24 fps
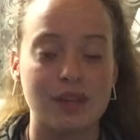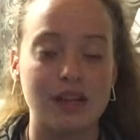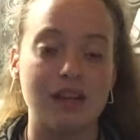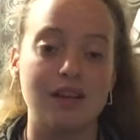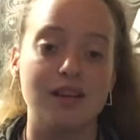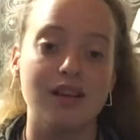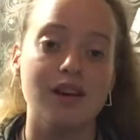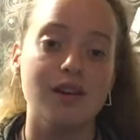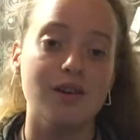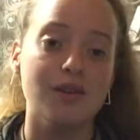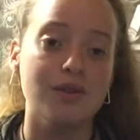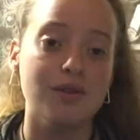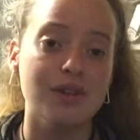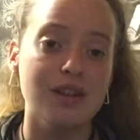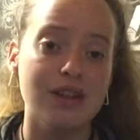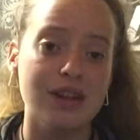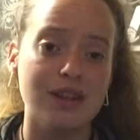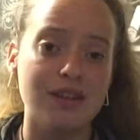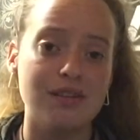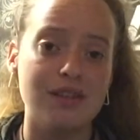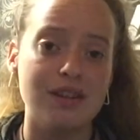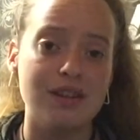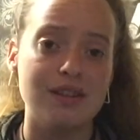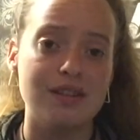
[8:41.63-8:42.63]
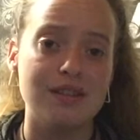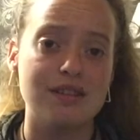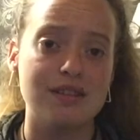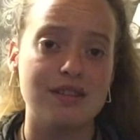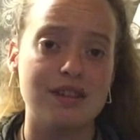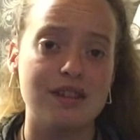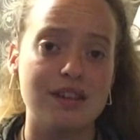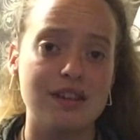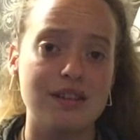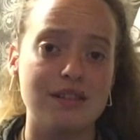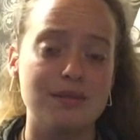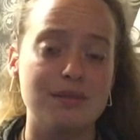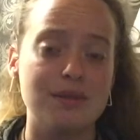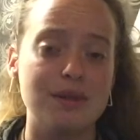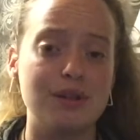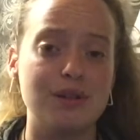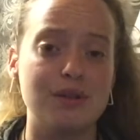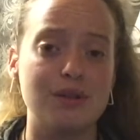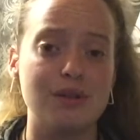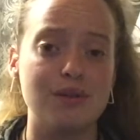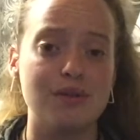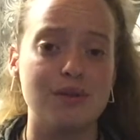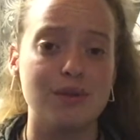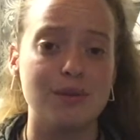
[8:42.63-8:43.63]
And not only have these things been
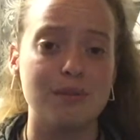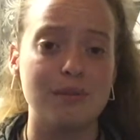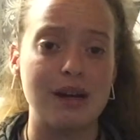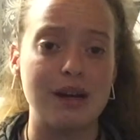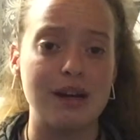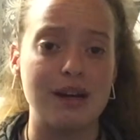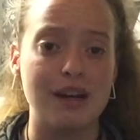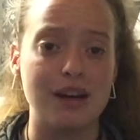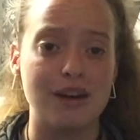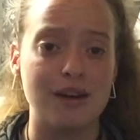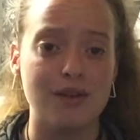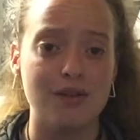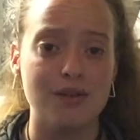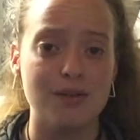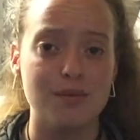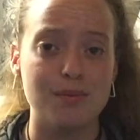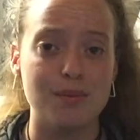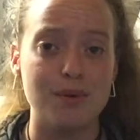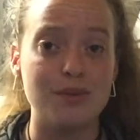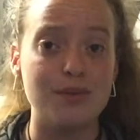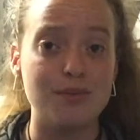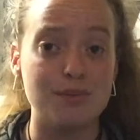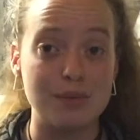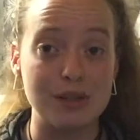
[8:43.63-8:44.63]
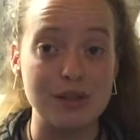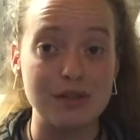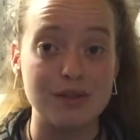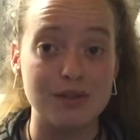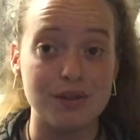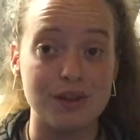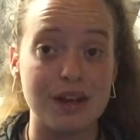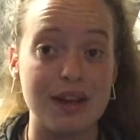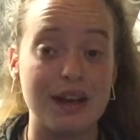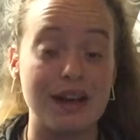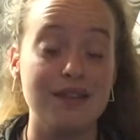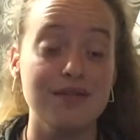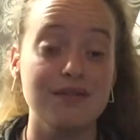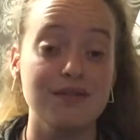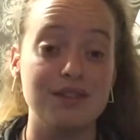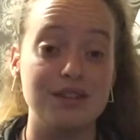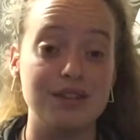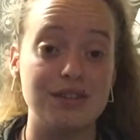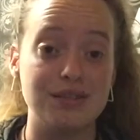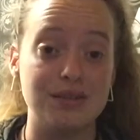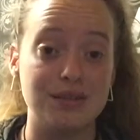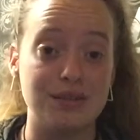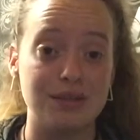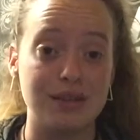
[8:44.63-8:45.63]
good for my health, both mental and
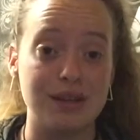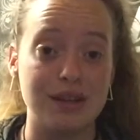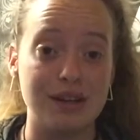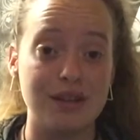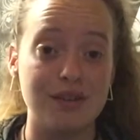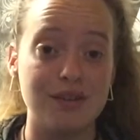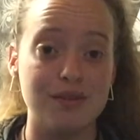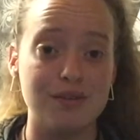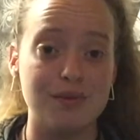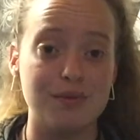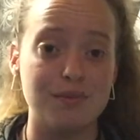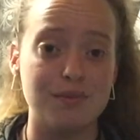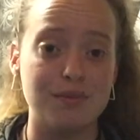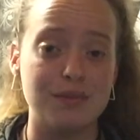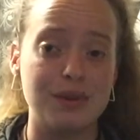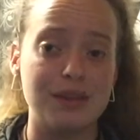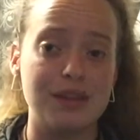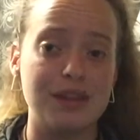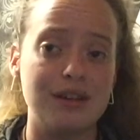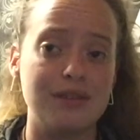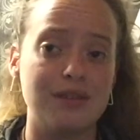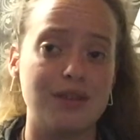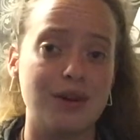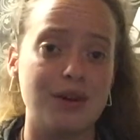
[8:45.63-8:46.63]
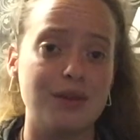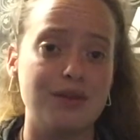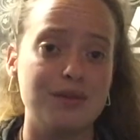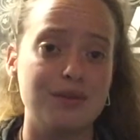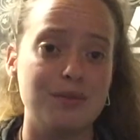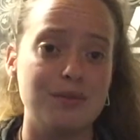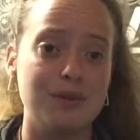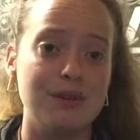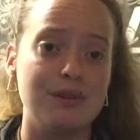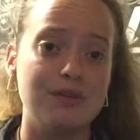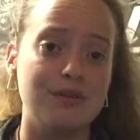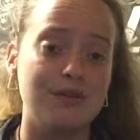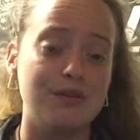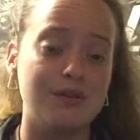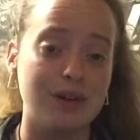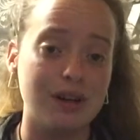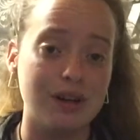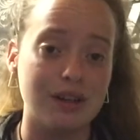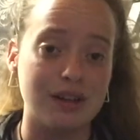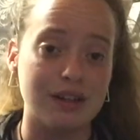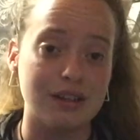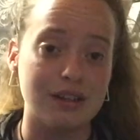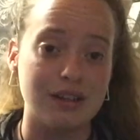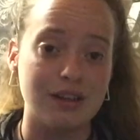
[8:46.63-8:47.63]
physical health, but they've also been
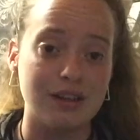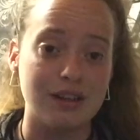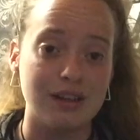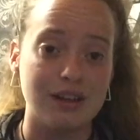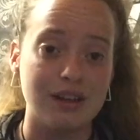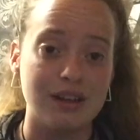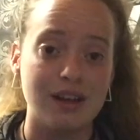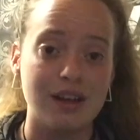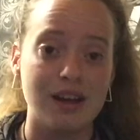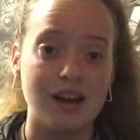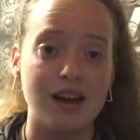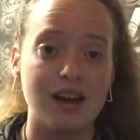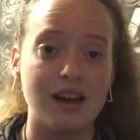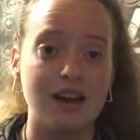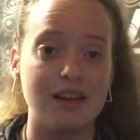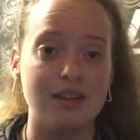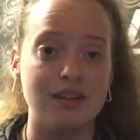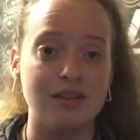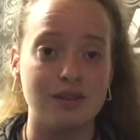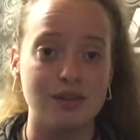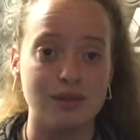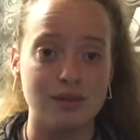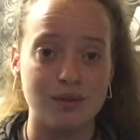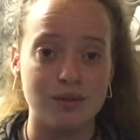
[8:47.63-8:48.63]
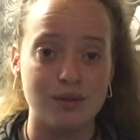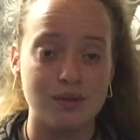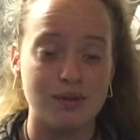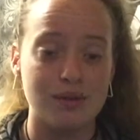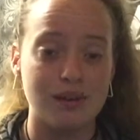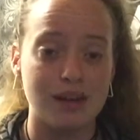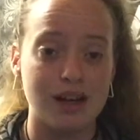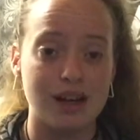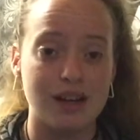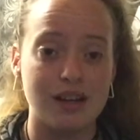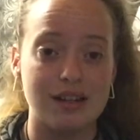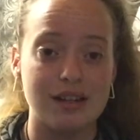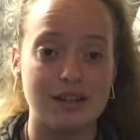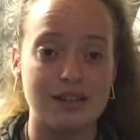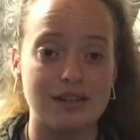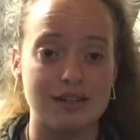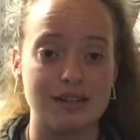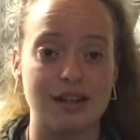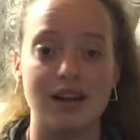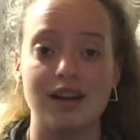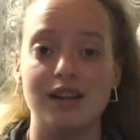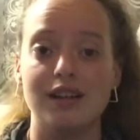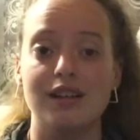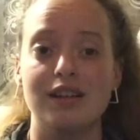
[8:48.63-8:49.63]
fun and new and
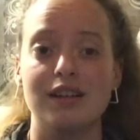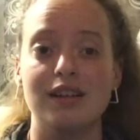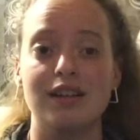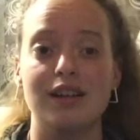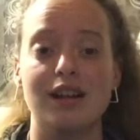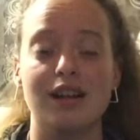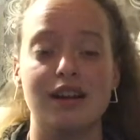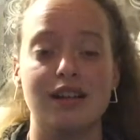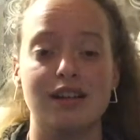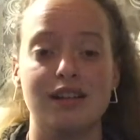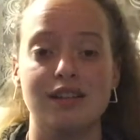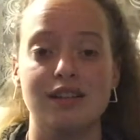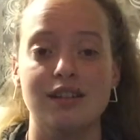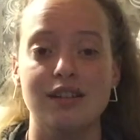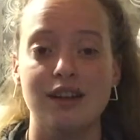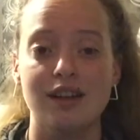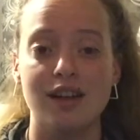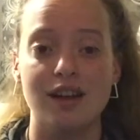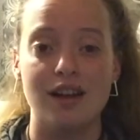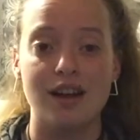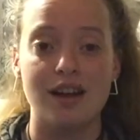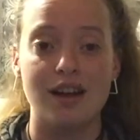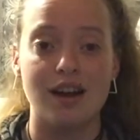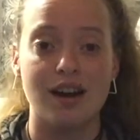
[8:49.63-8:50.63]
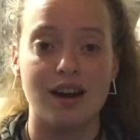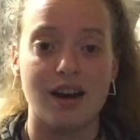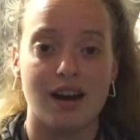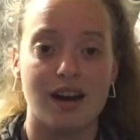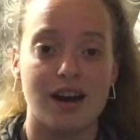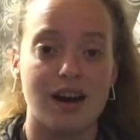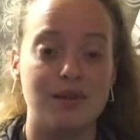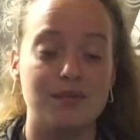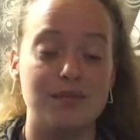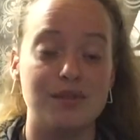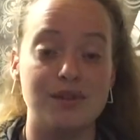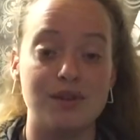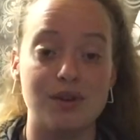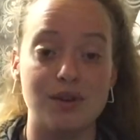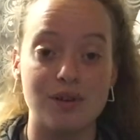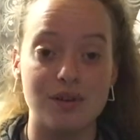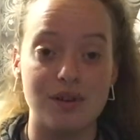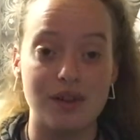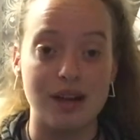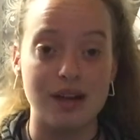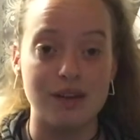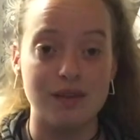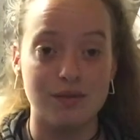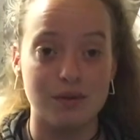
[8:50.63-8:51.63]
exciting, and I'm so
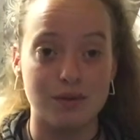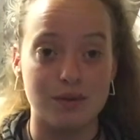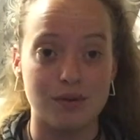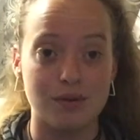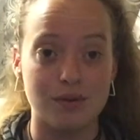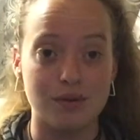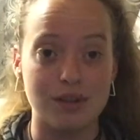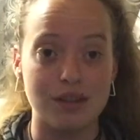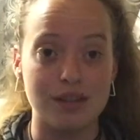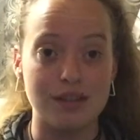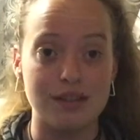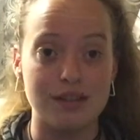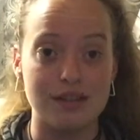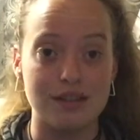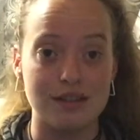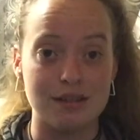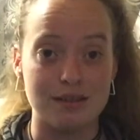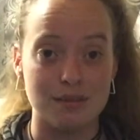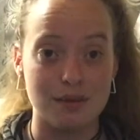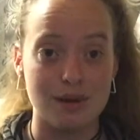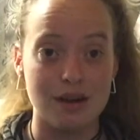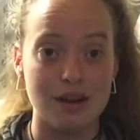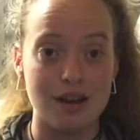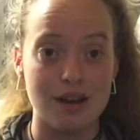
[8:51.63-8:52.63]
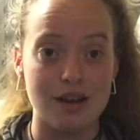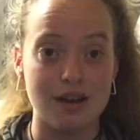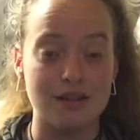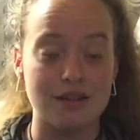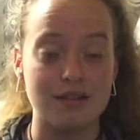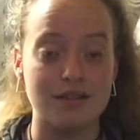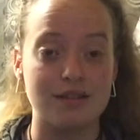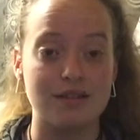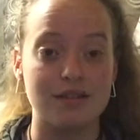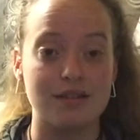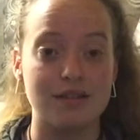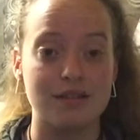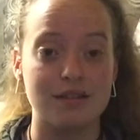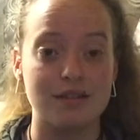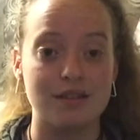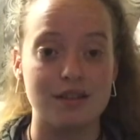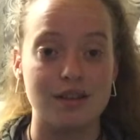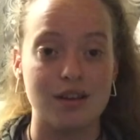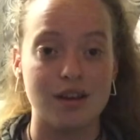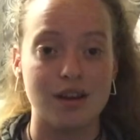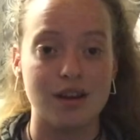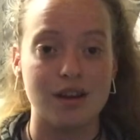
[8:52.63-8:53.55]
thankful for these experiences.